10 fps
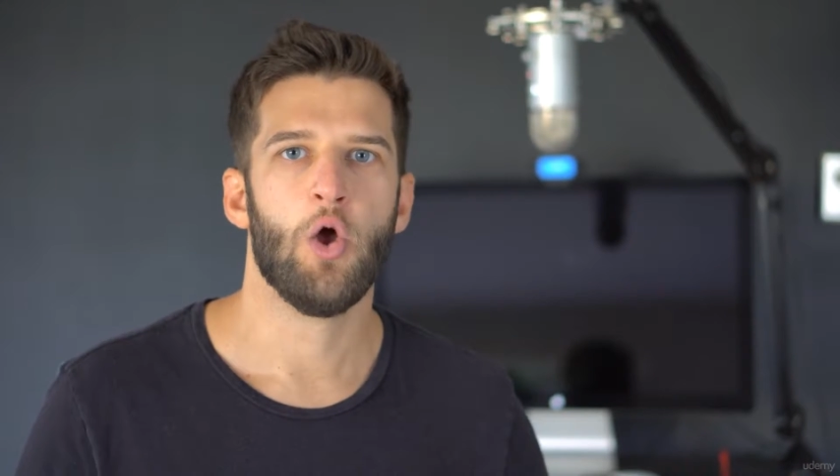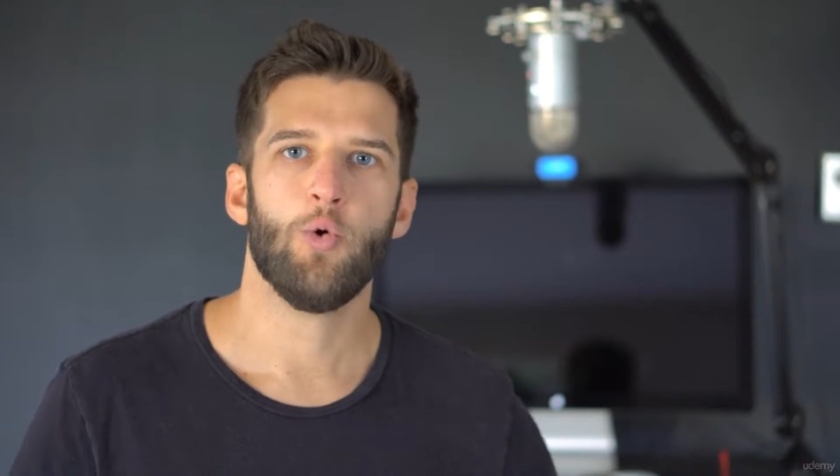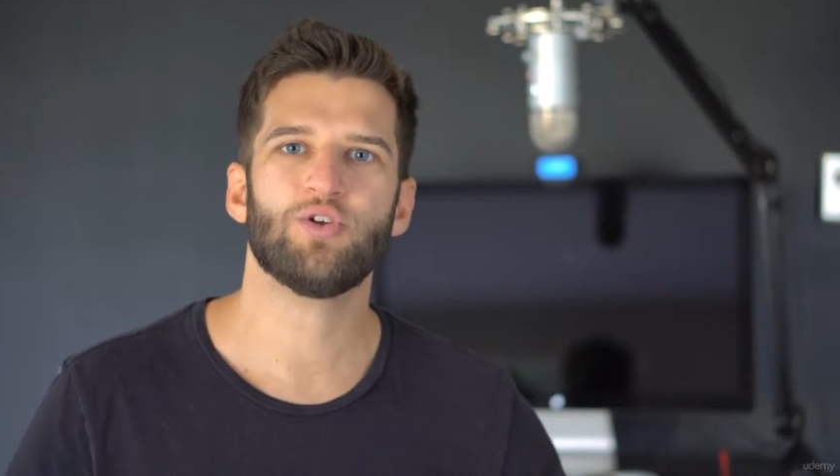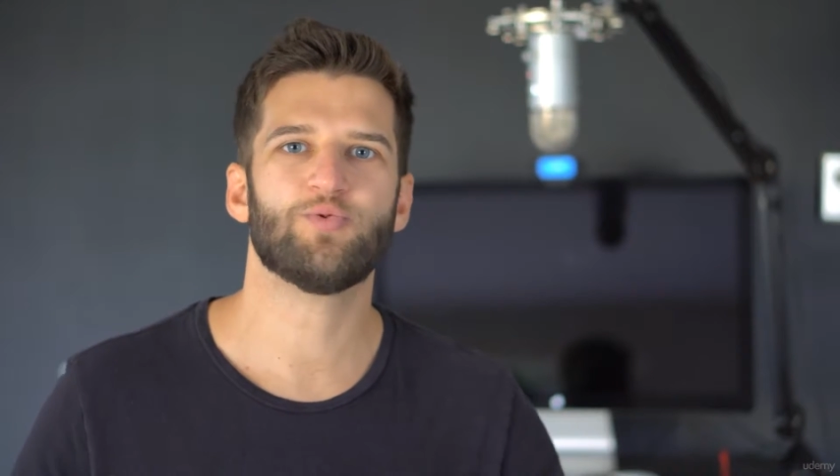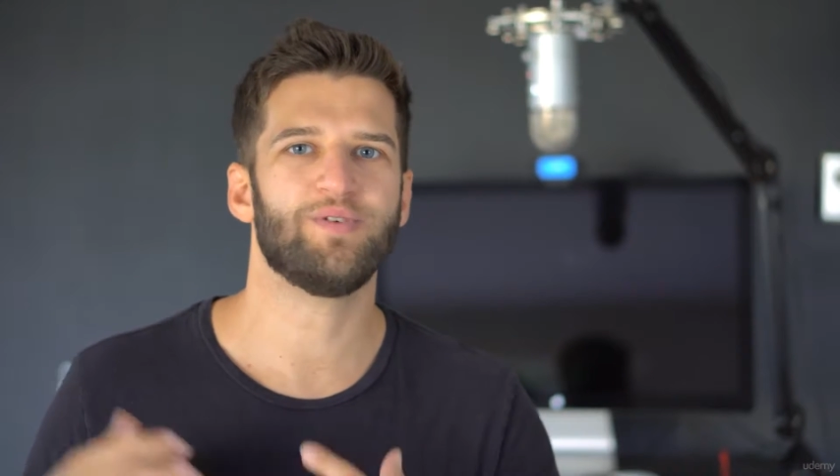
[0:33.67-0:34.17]

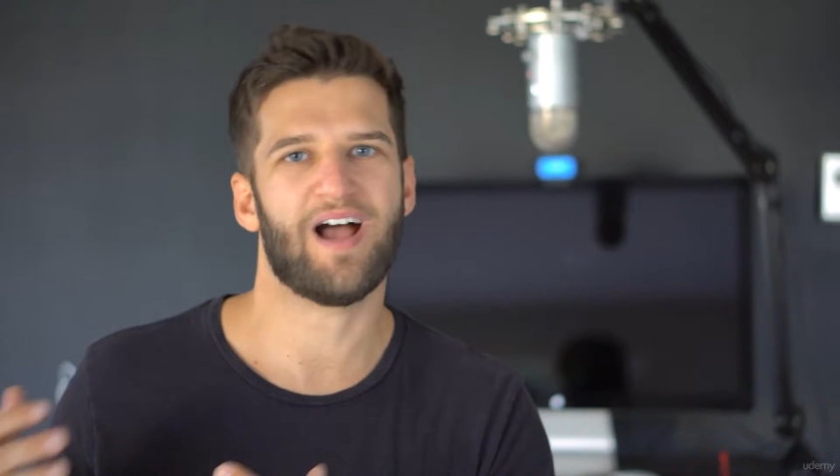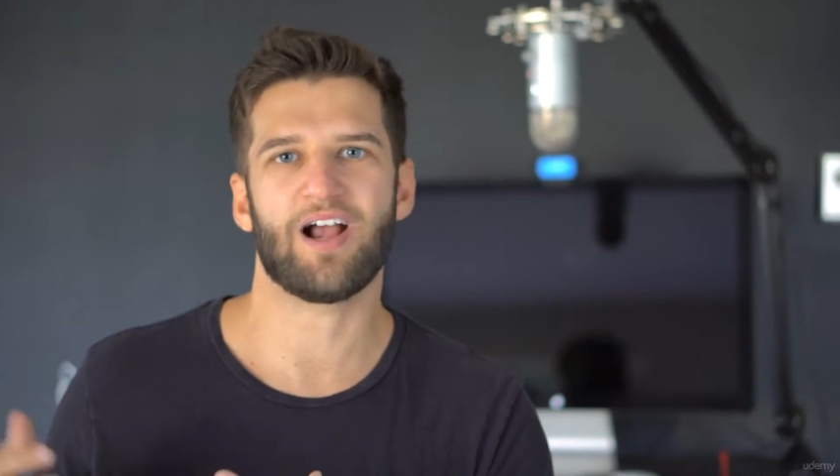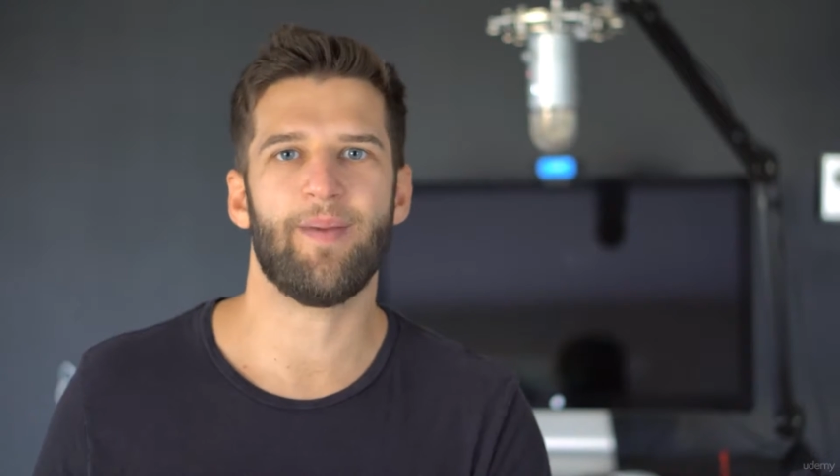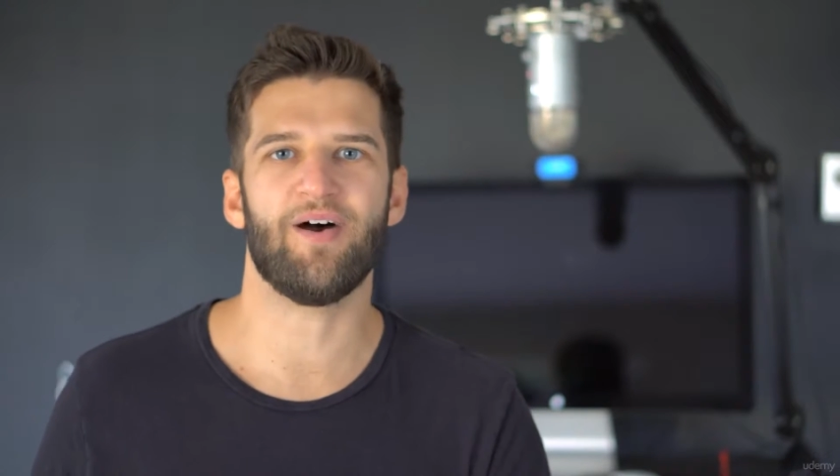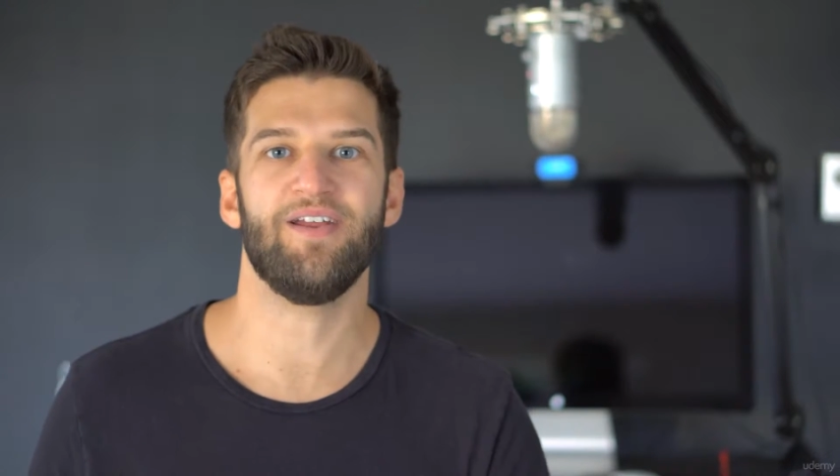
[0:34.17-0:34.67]
which we
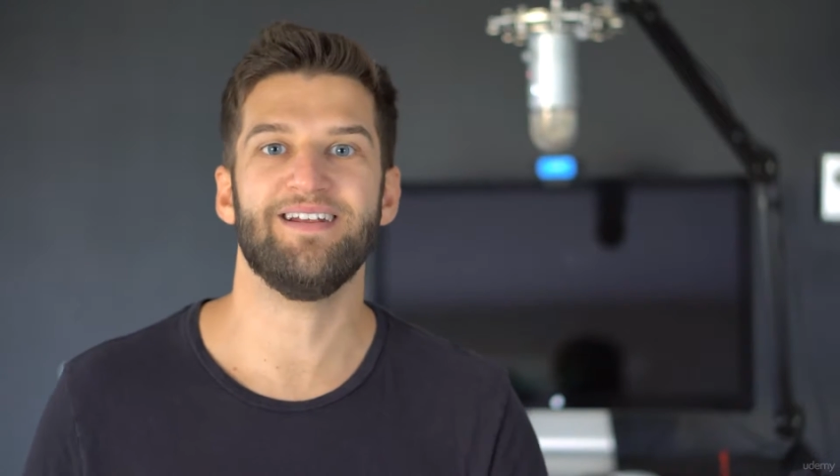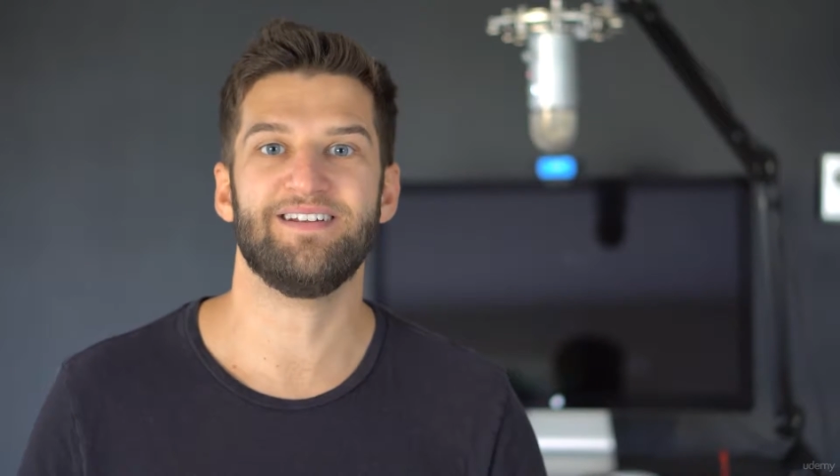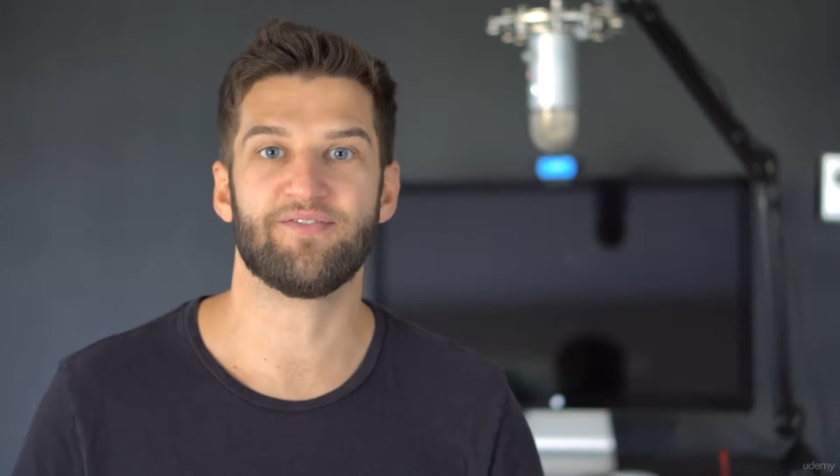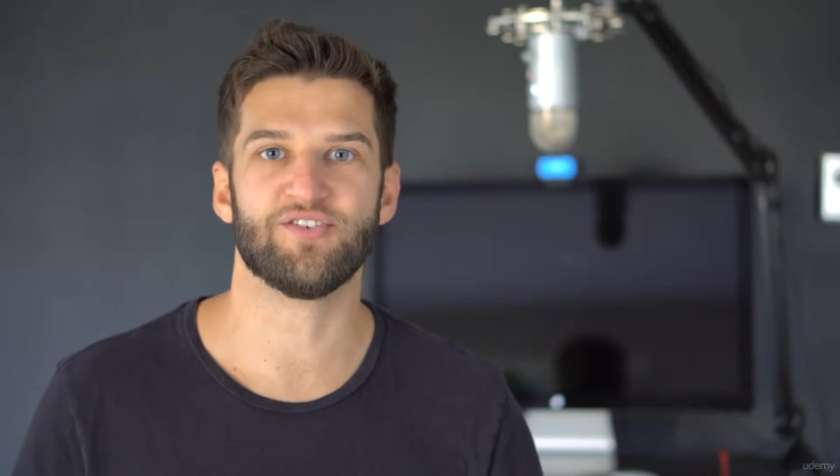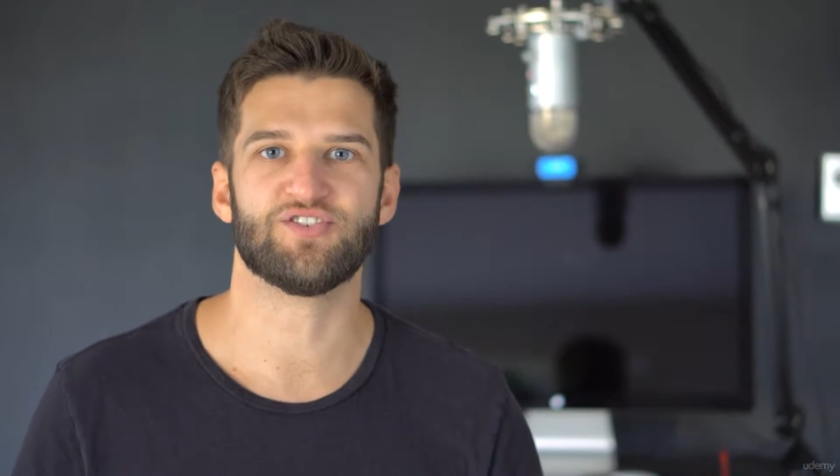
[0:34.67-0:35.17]
talk about in a
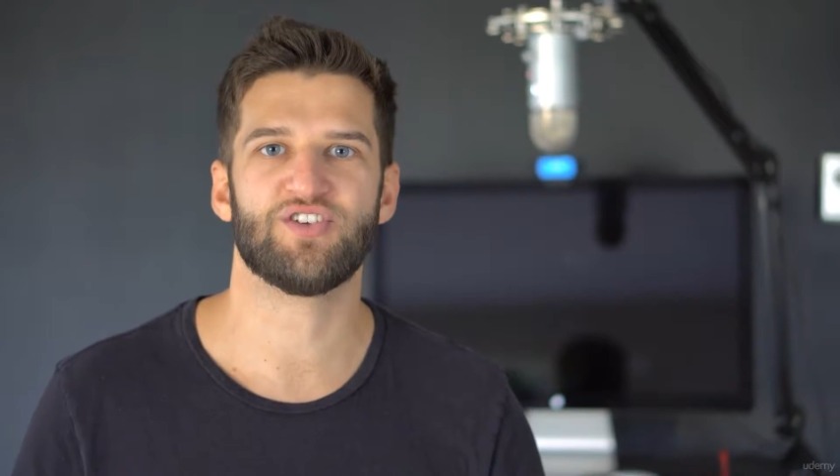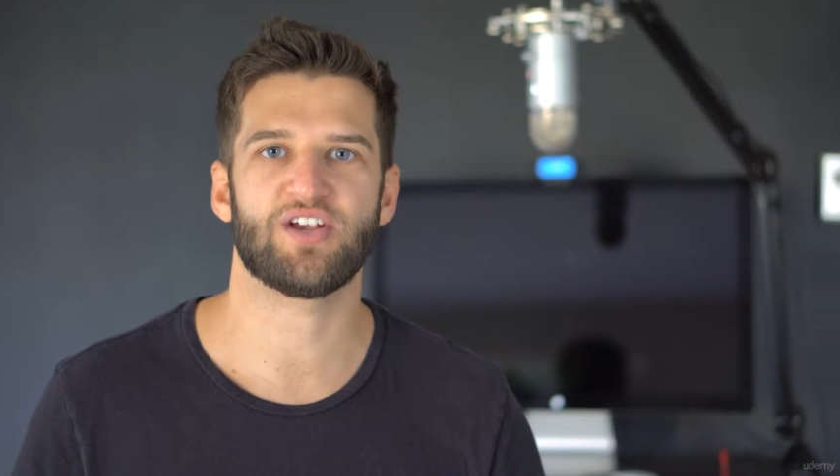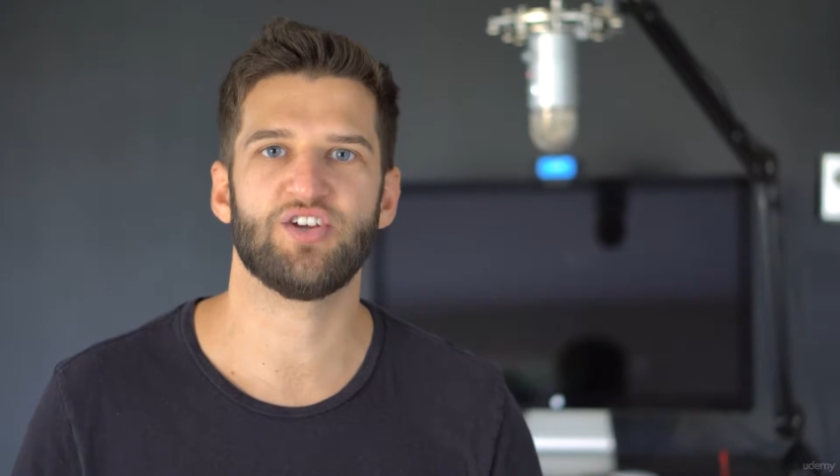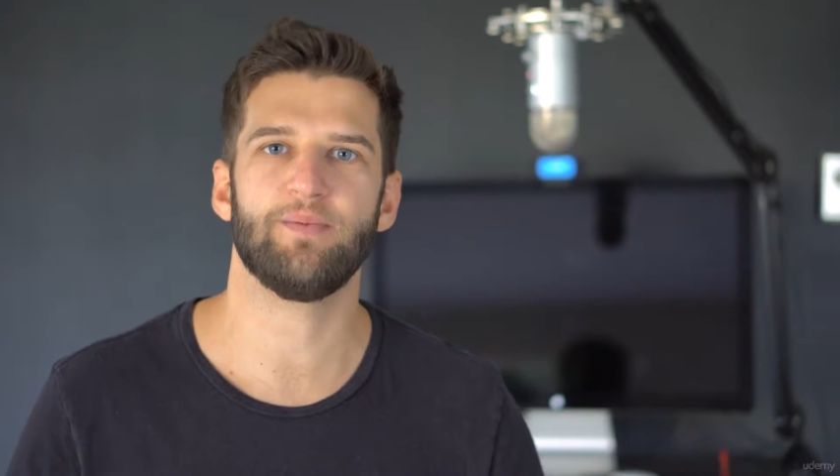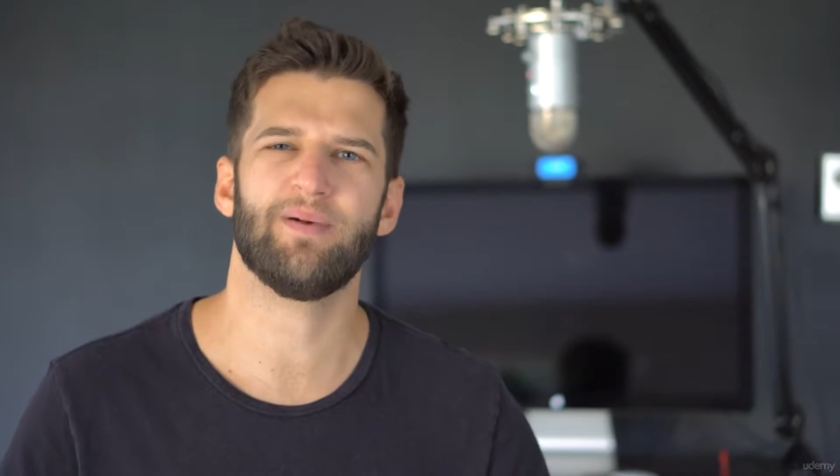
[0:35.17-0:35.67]
different section,